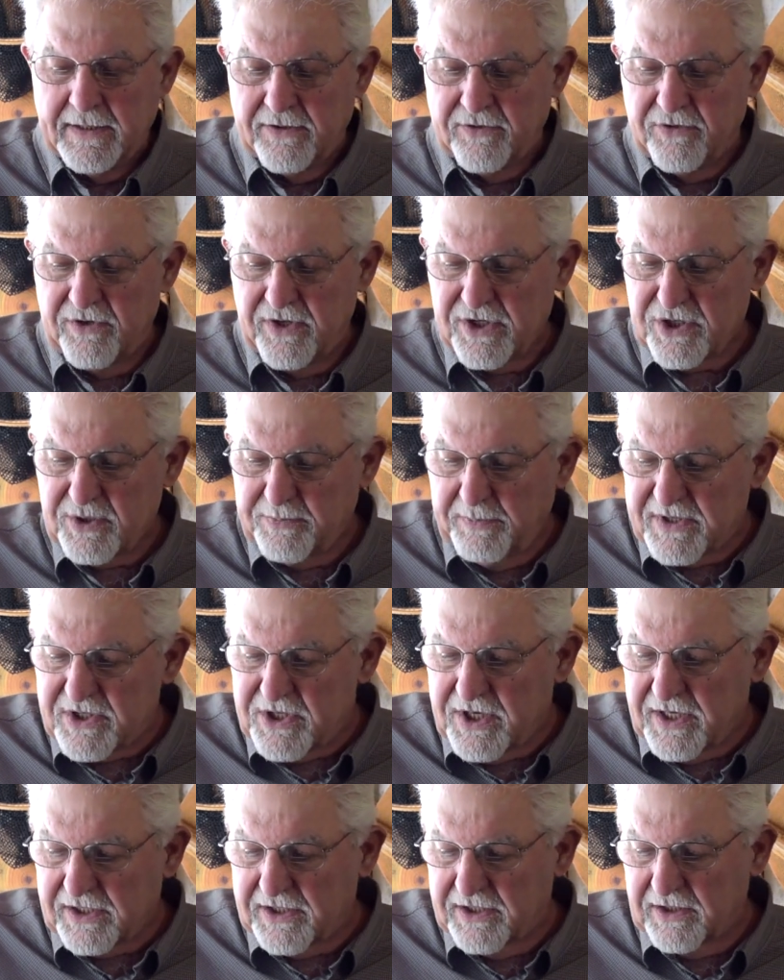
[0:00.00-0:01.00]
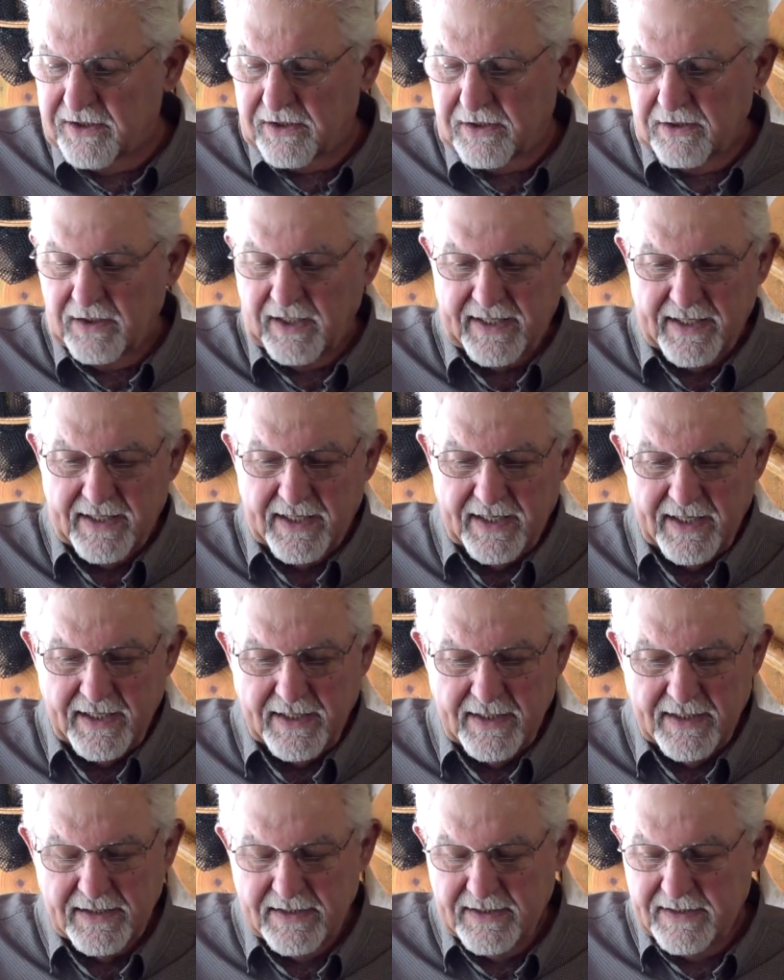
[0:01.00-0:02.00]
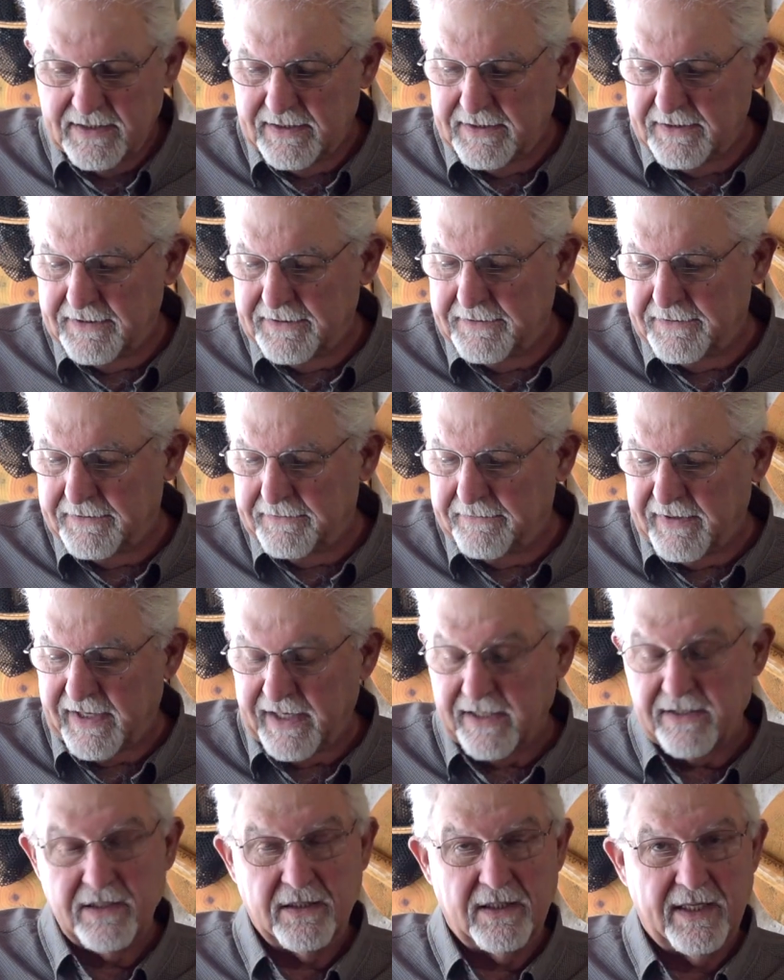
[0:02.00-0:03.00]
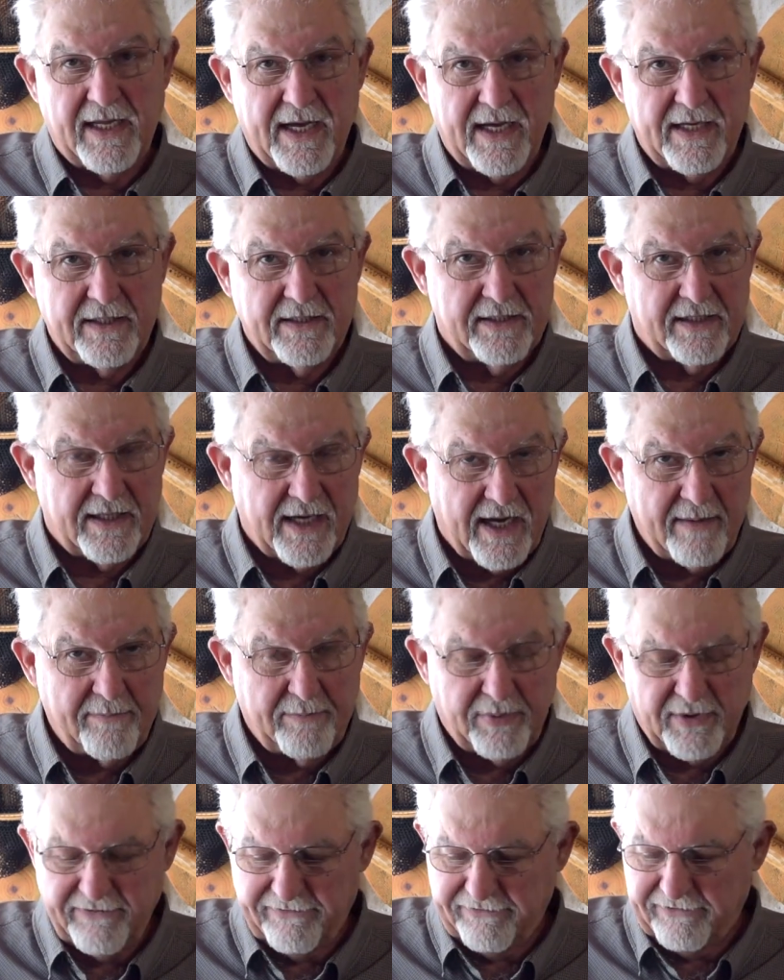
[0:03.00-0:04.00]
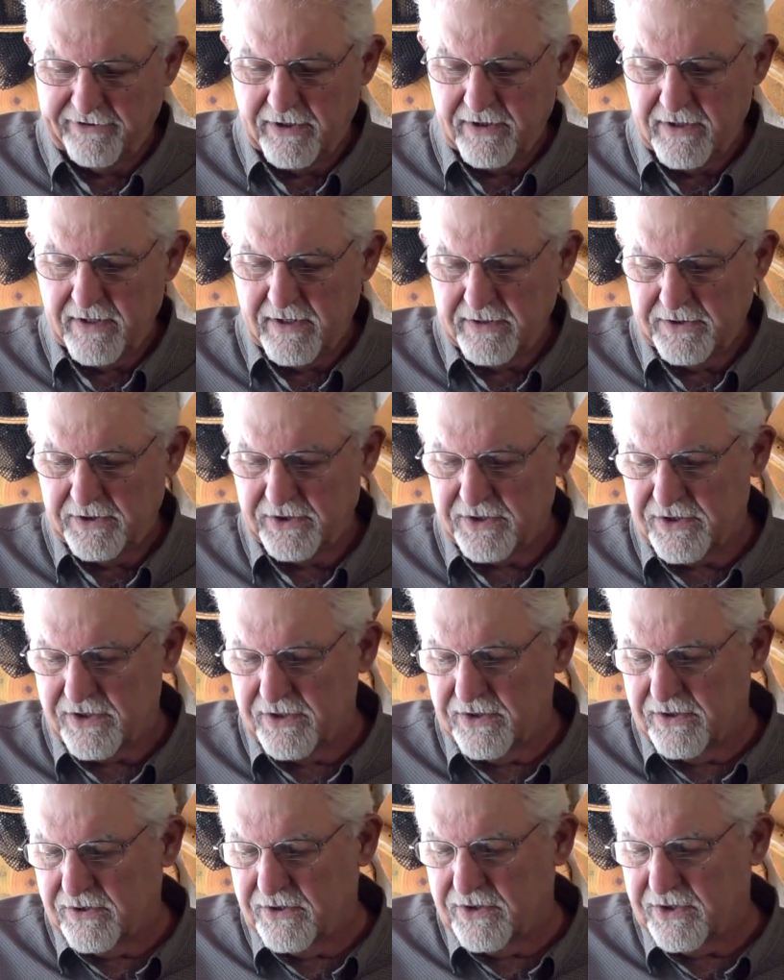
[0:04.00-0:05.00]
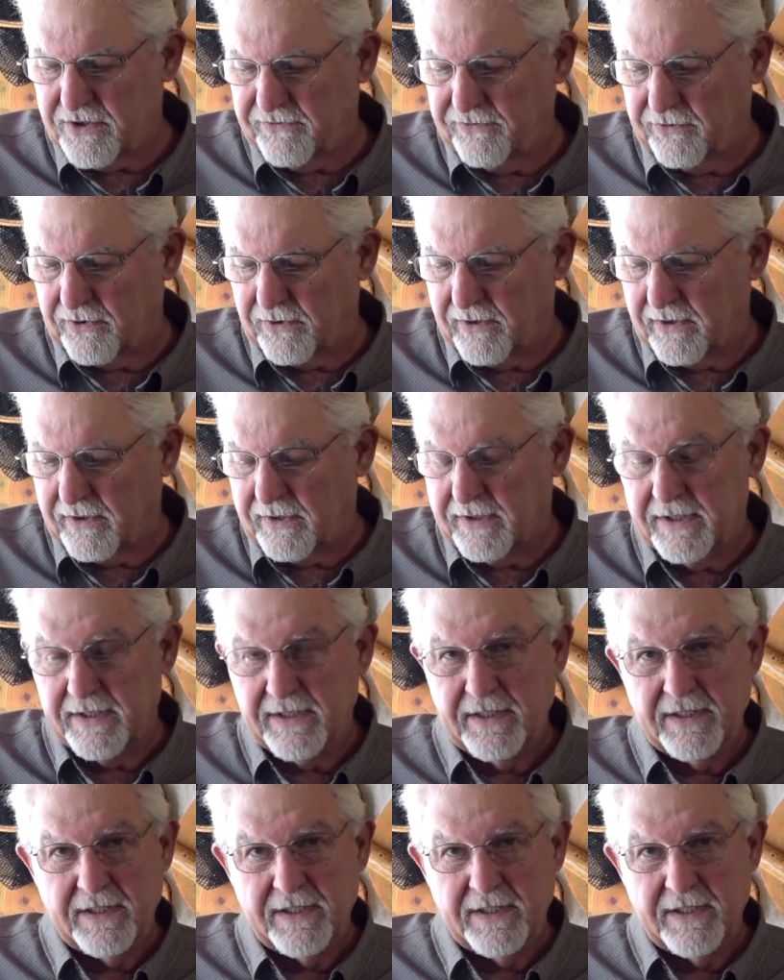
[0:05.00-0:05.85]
This particular line, and the line that I prefer to use for